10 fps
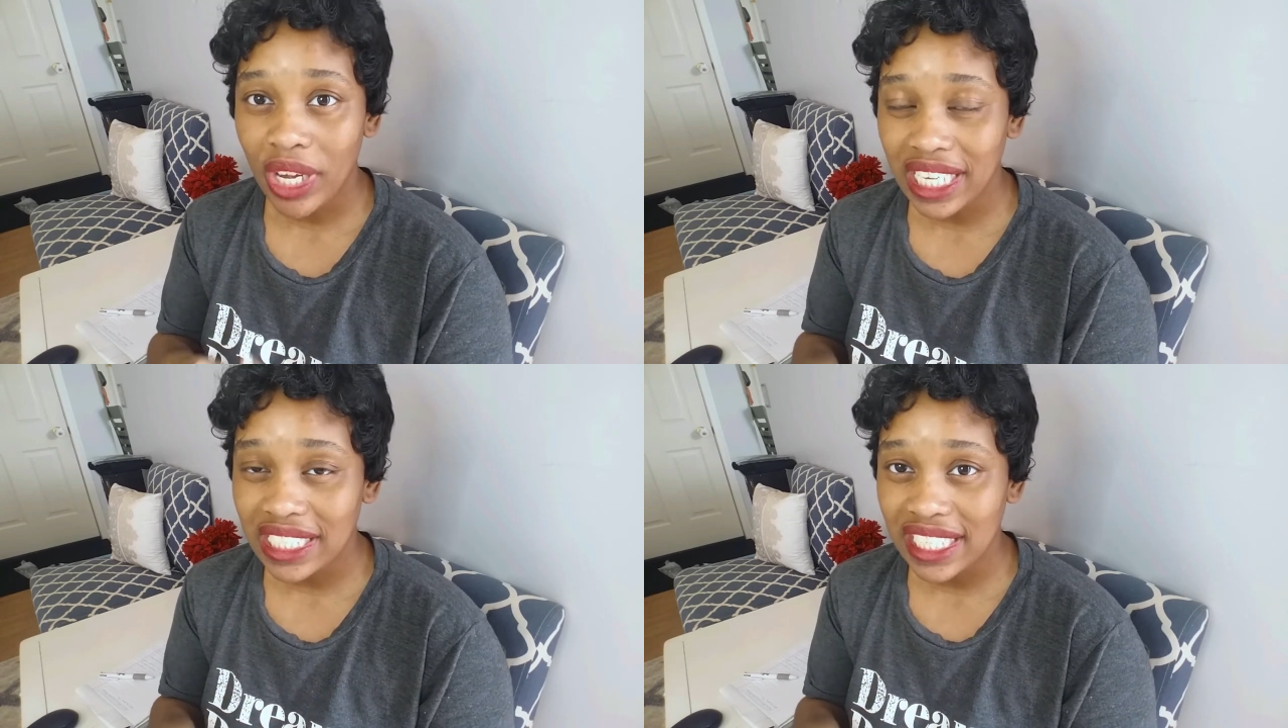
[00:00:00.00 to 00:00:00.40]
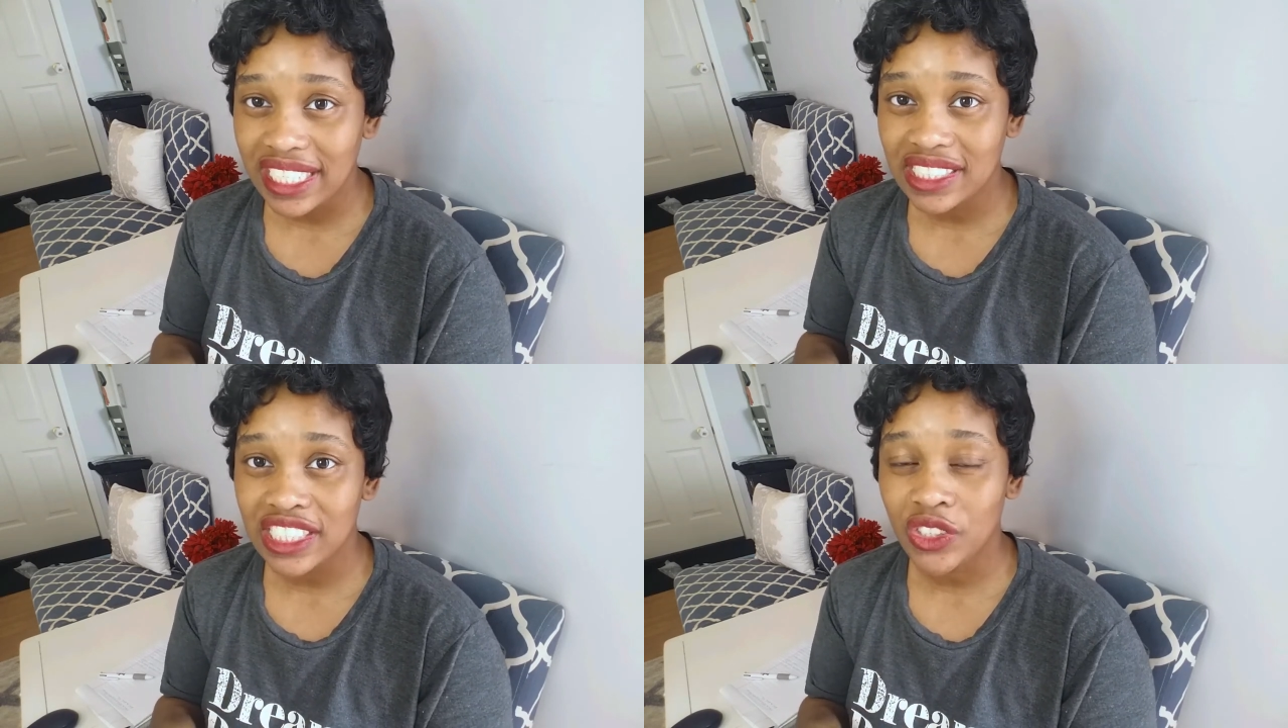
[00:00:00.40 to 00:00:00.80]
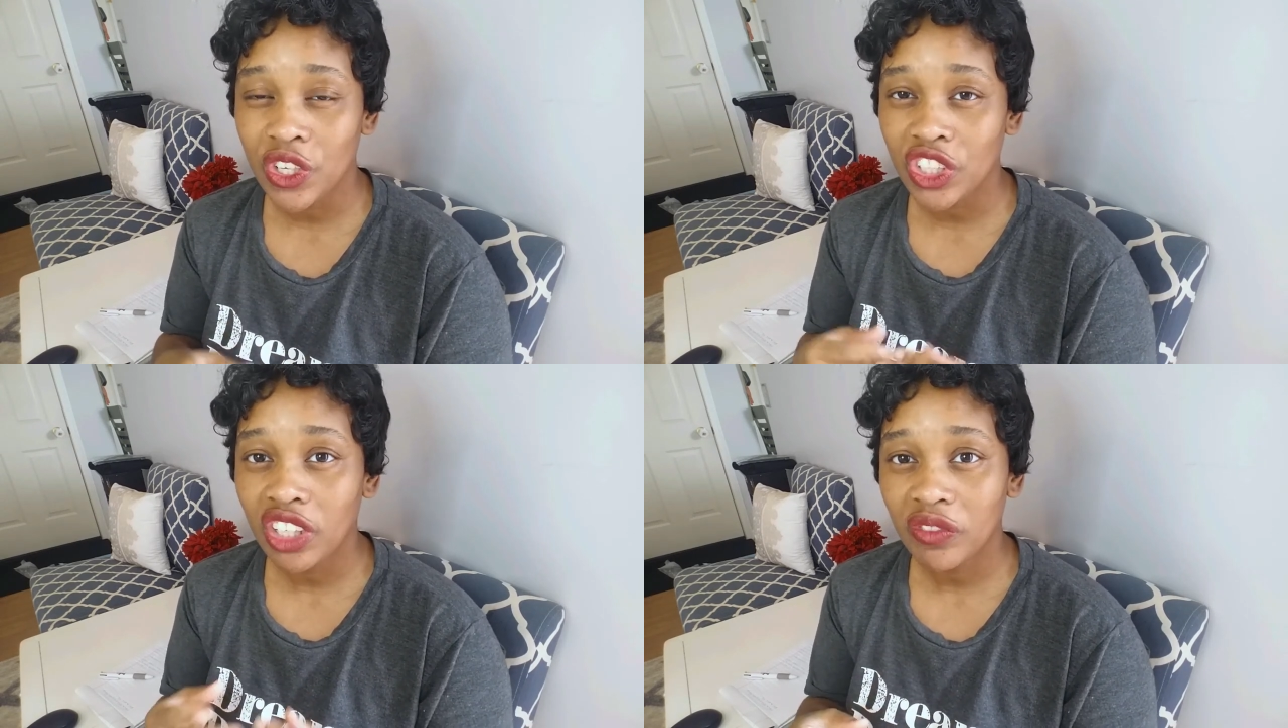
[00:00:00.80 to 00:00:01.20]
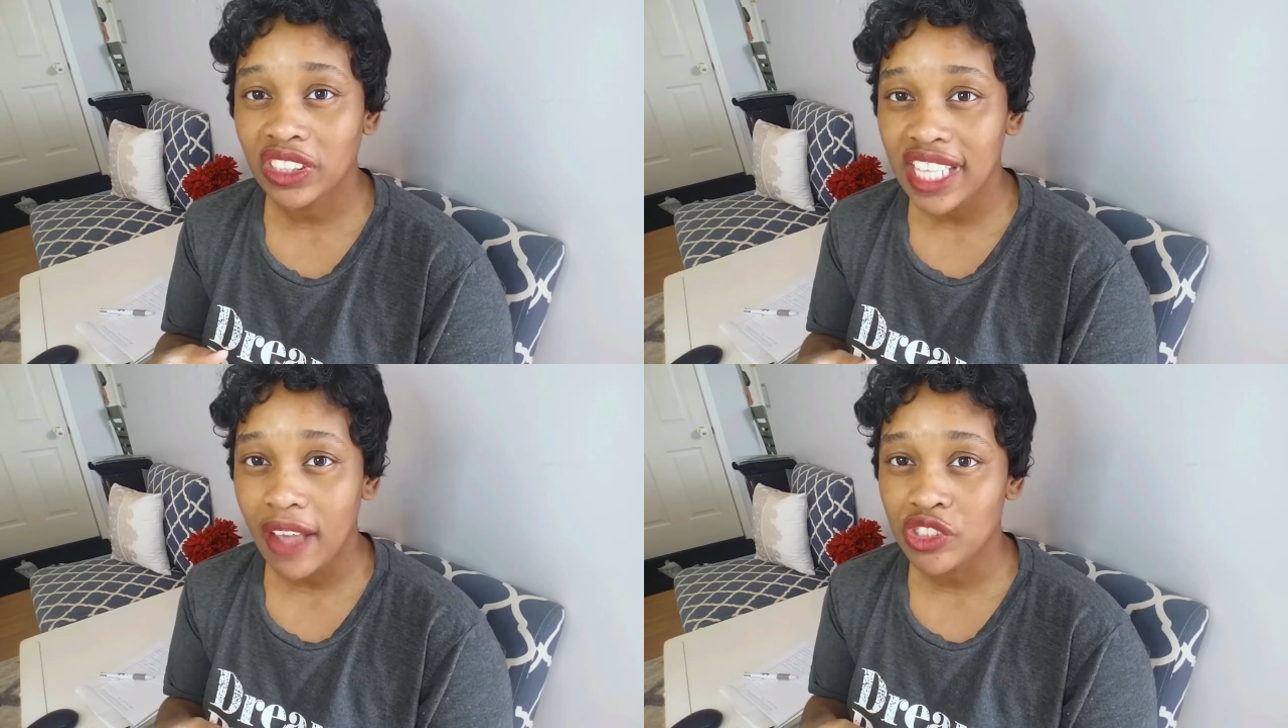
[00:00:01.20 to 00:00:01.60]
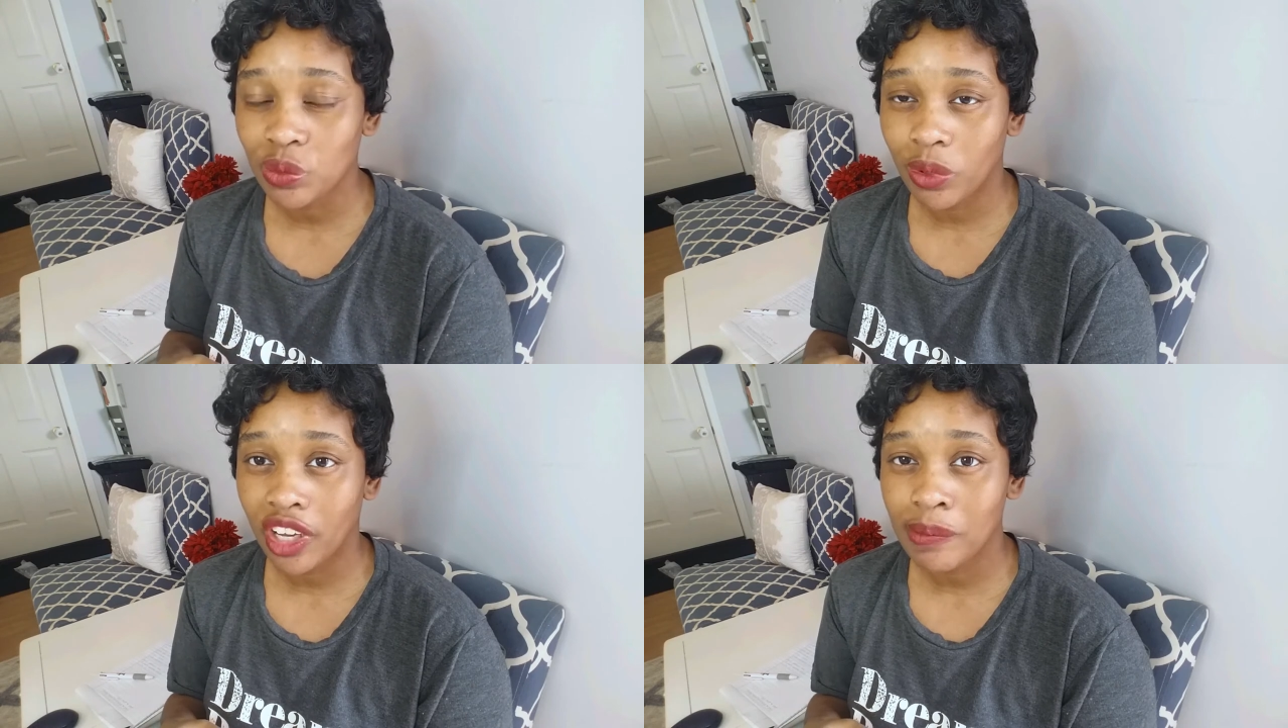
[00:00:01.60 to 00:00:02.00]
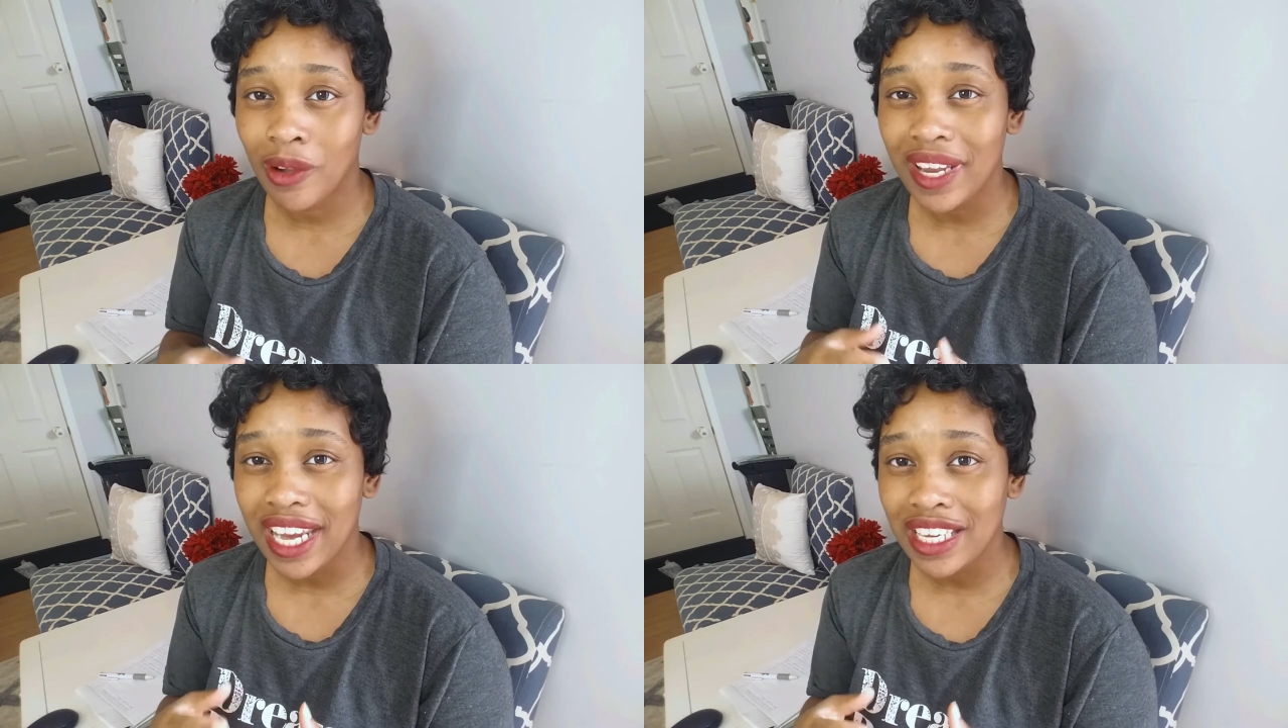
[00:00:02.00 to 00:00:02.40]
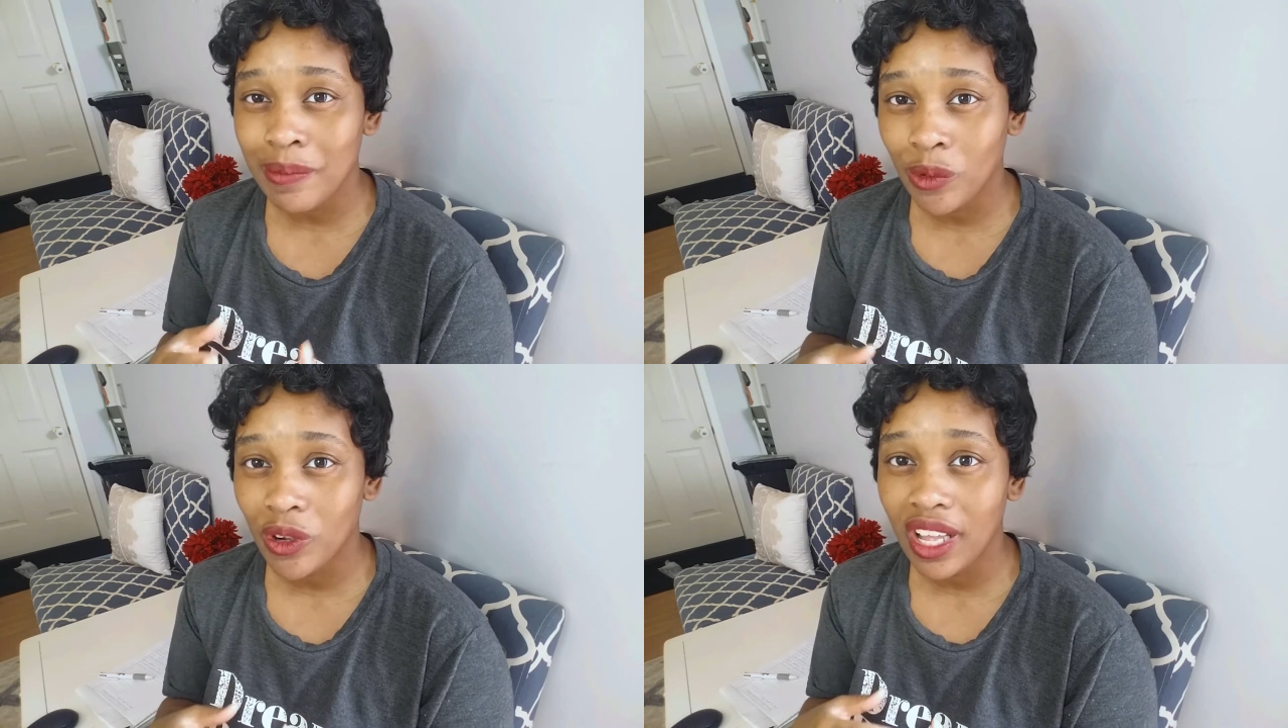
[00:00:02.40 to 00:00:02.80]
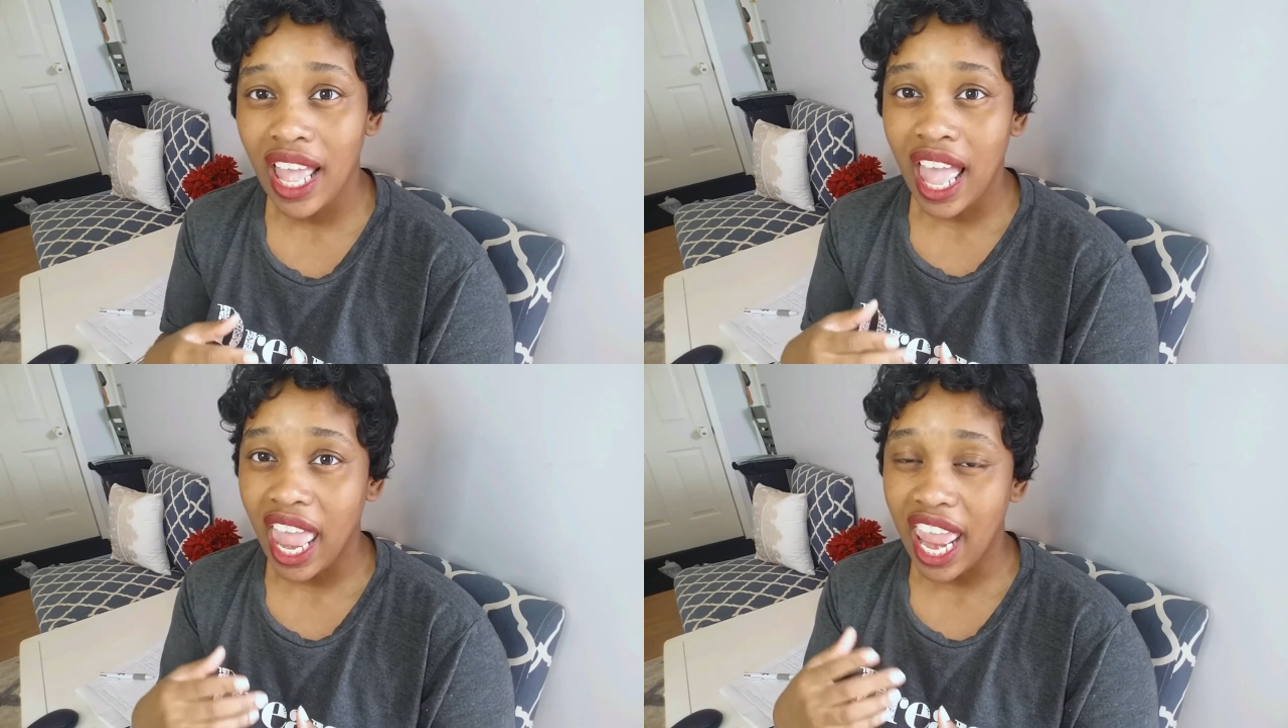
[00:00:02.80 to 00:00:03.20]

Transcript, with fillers: quick and easy so you don't really have to worry about any more